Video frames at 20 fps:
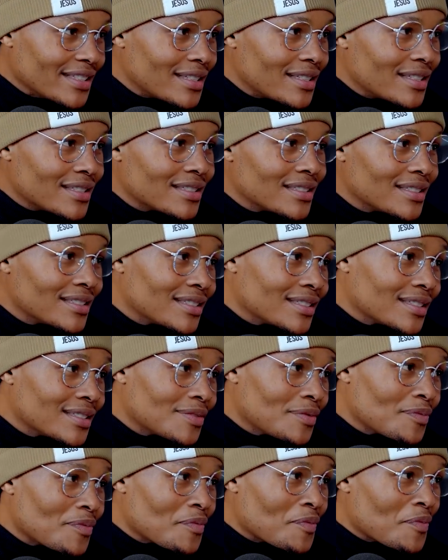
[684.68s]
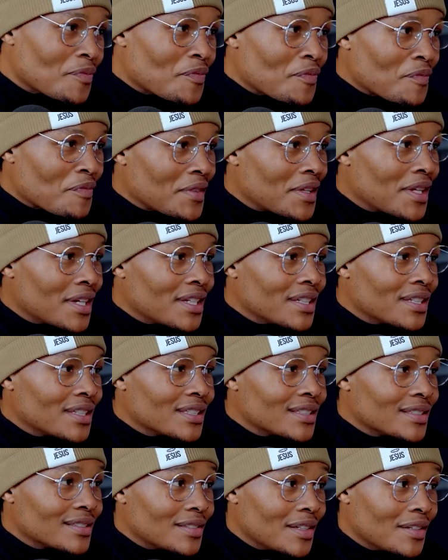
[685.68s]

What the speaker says: Oh, yeah. I feel you.